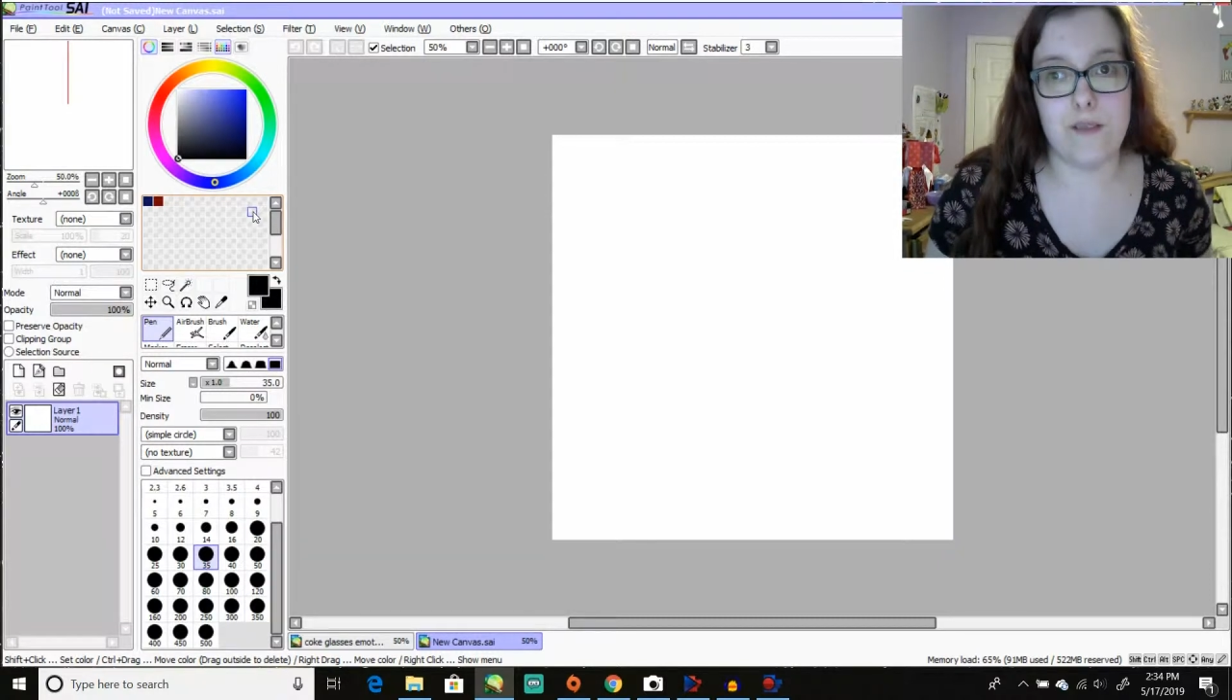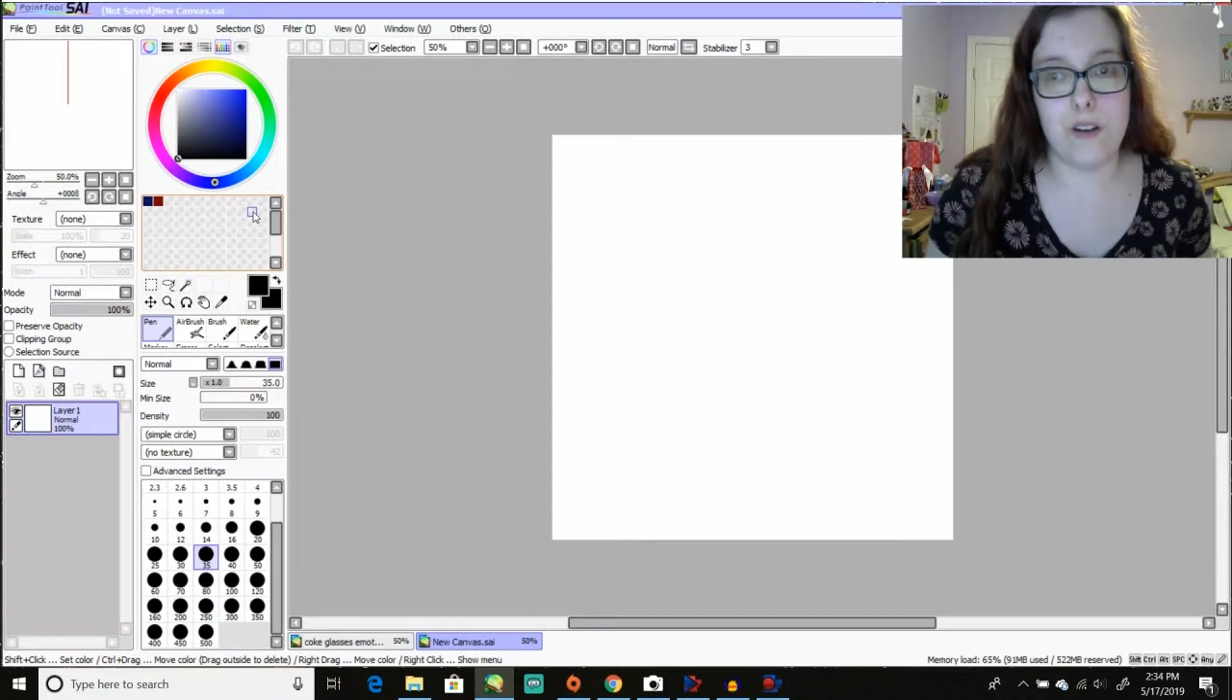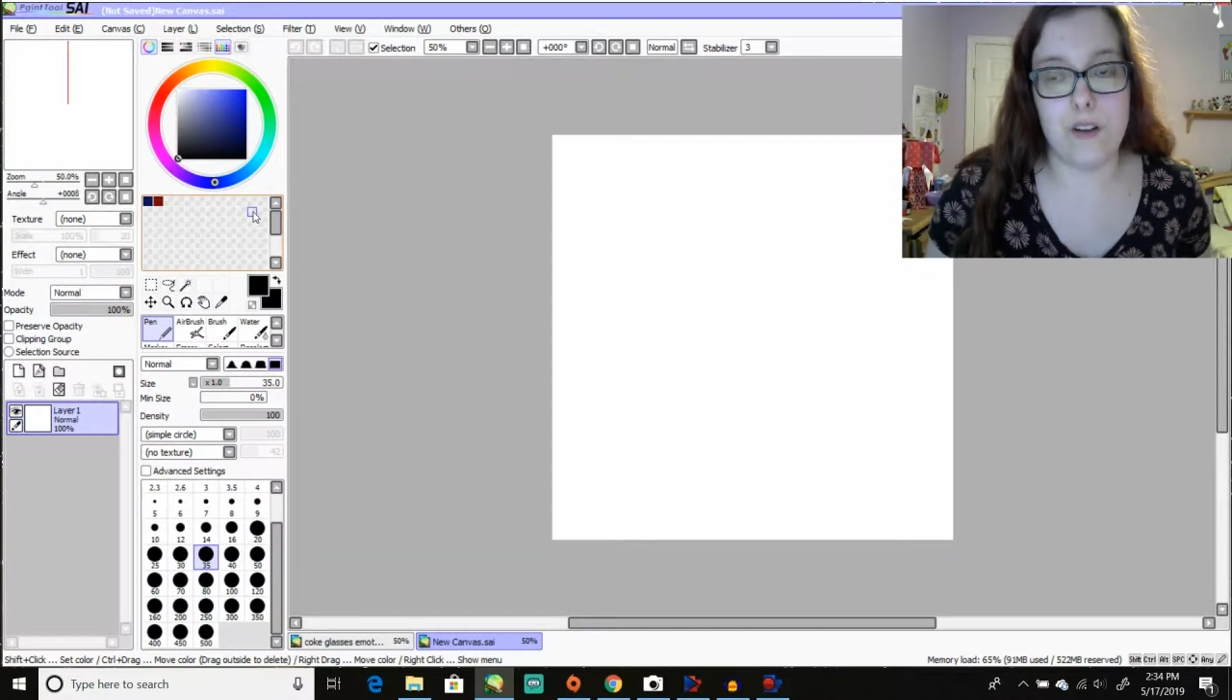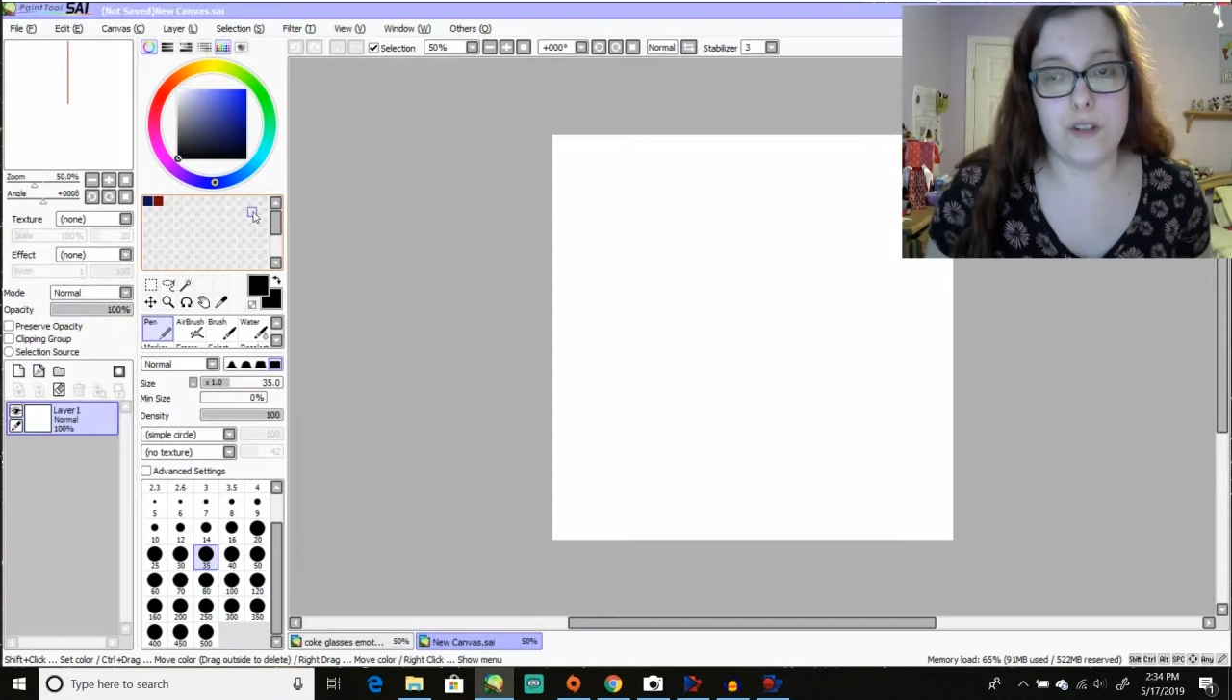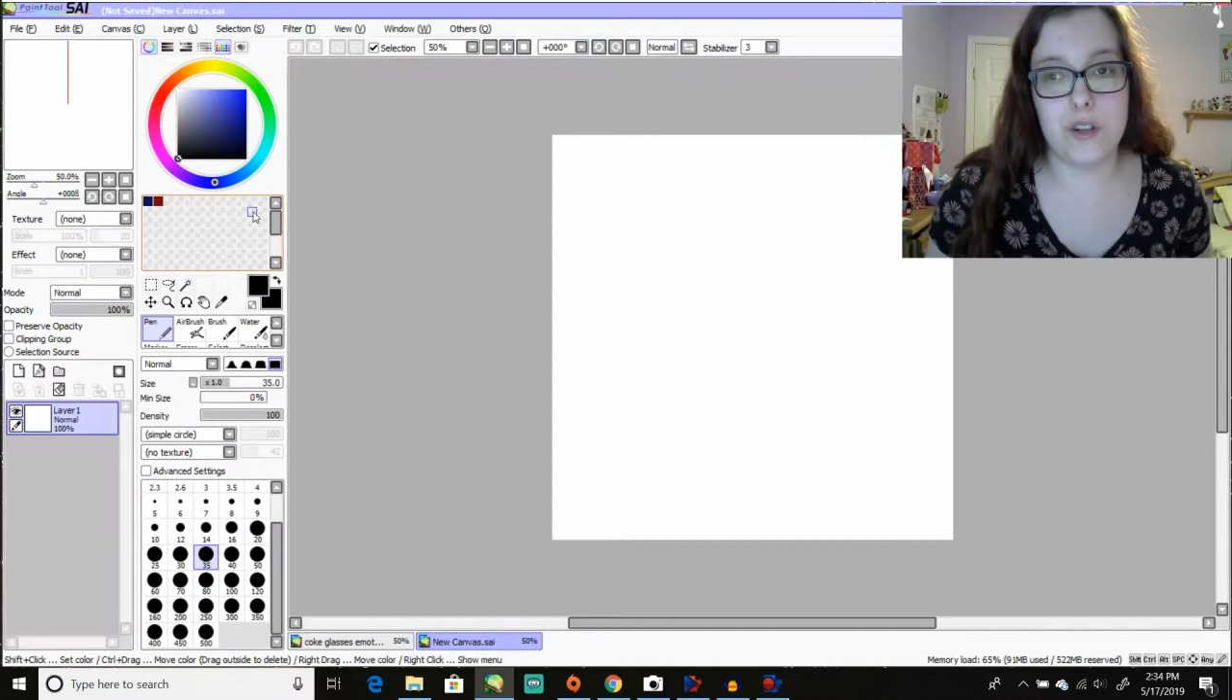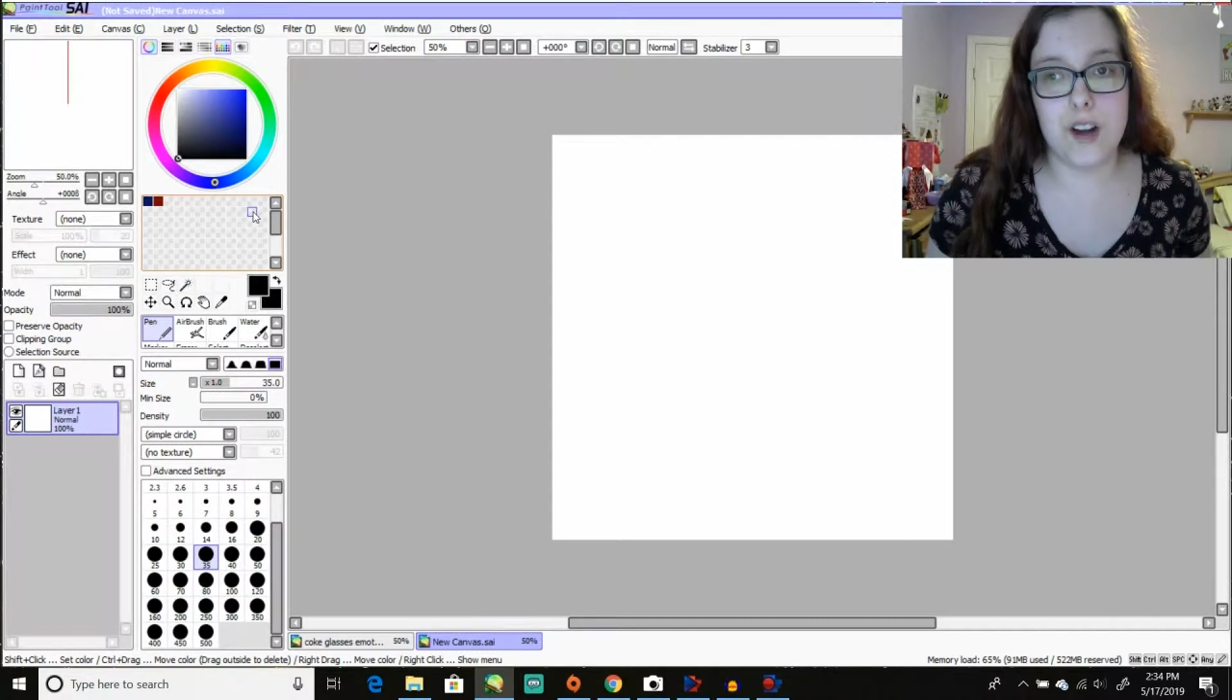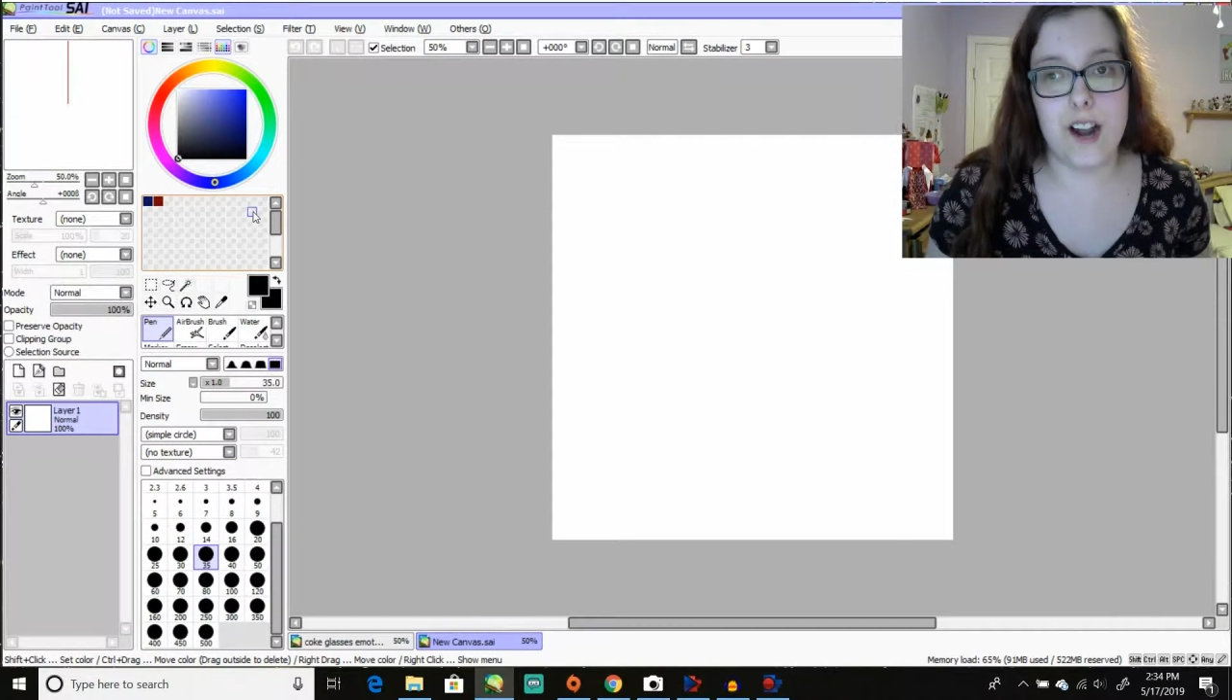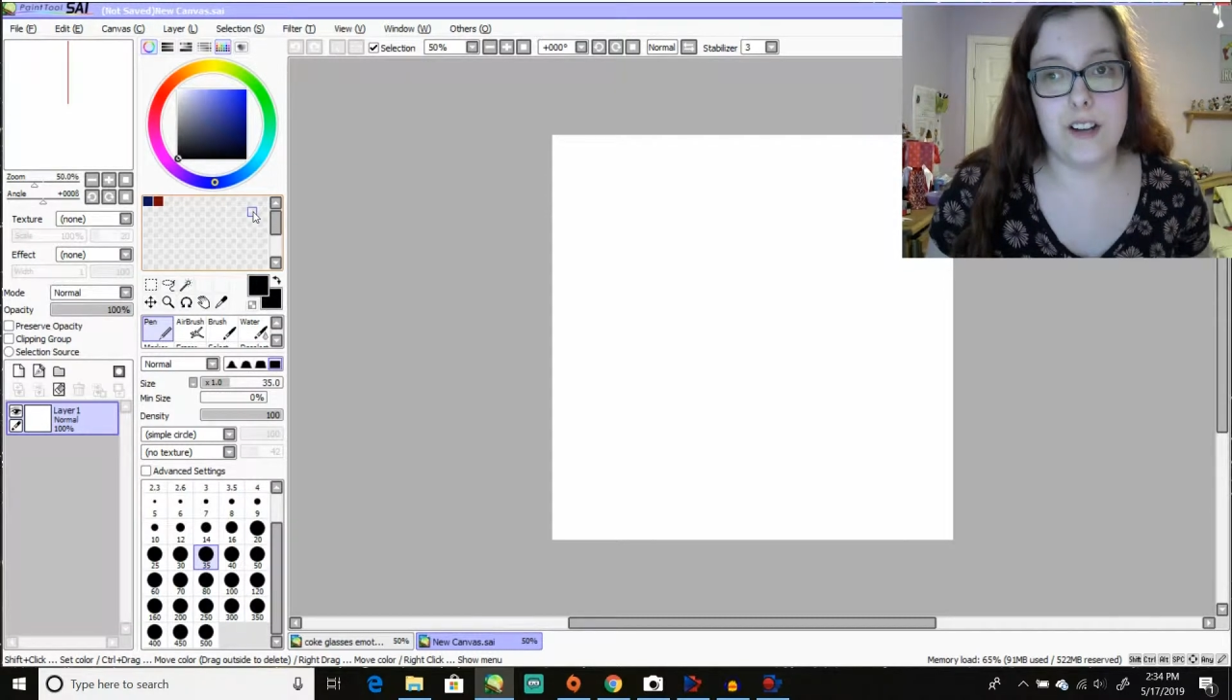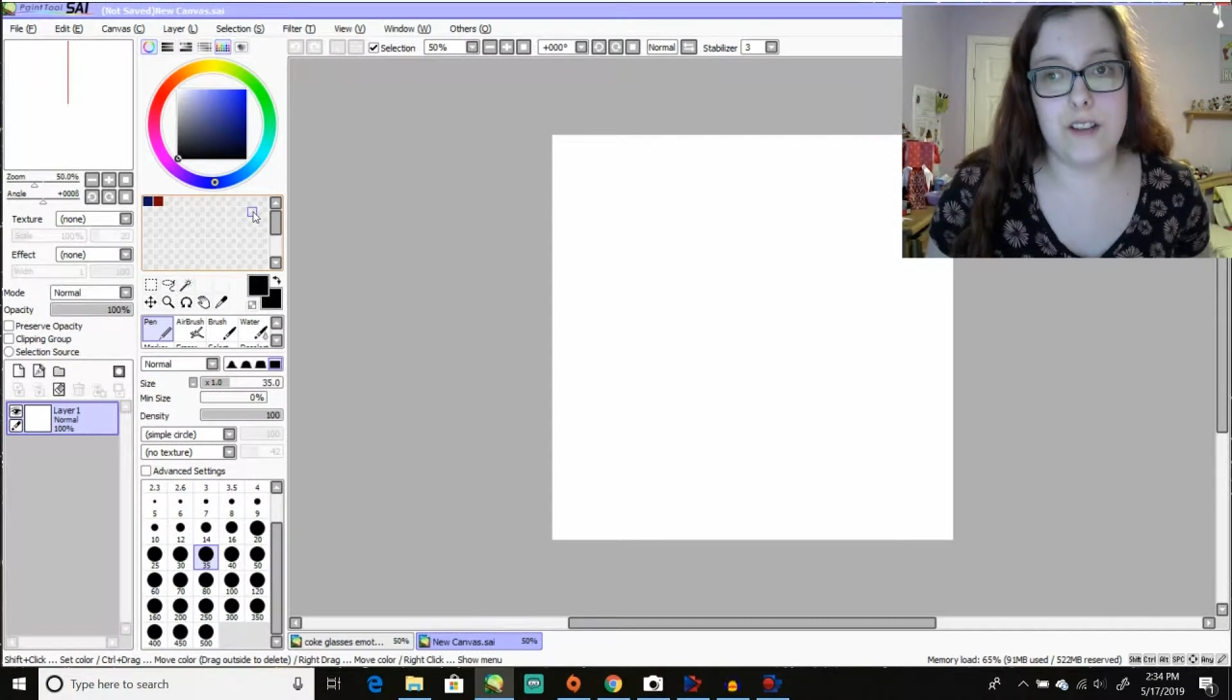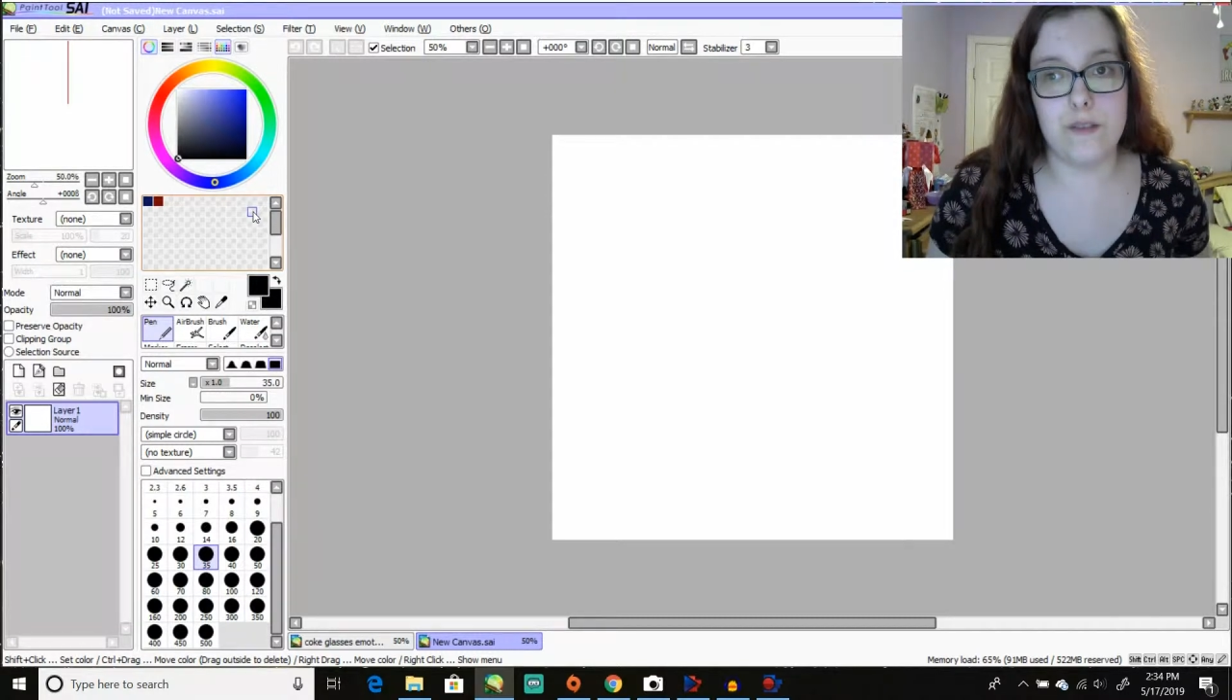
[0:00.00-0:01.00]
I'll try to do